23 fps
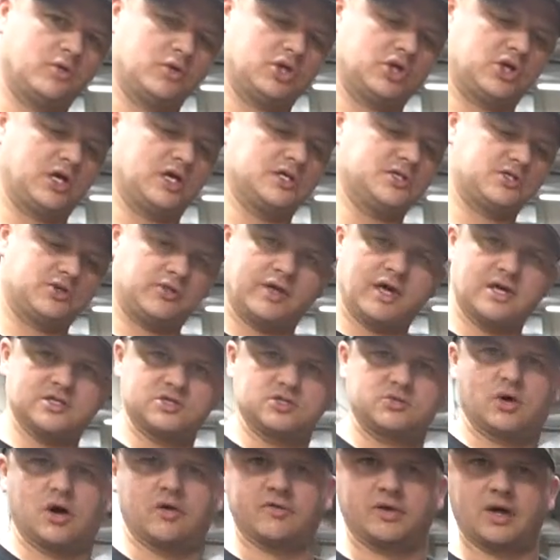which does
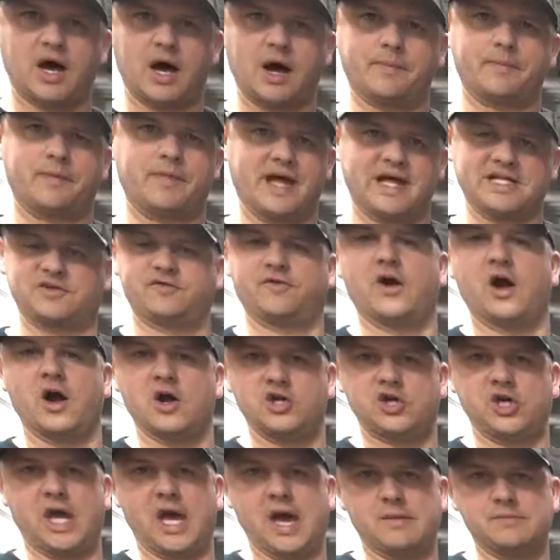2012 and up, and that's for our
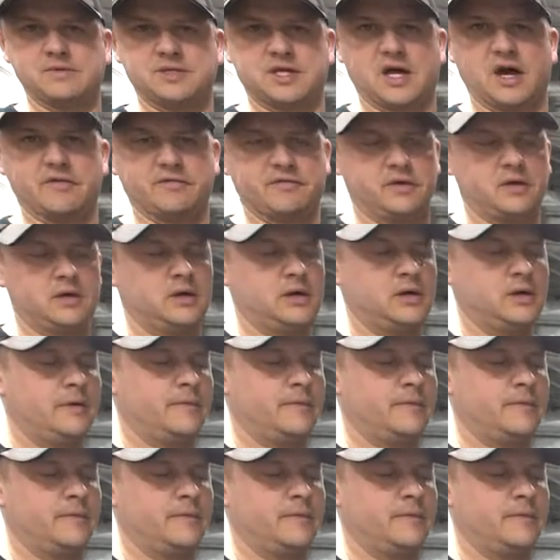GM stuff.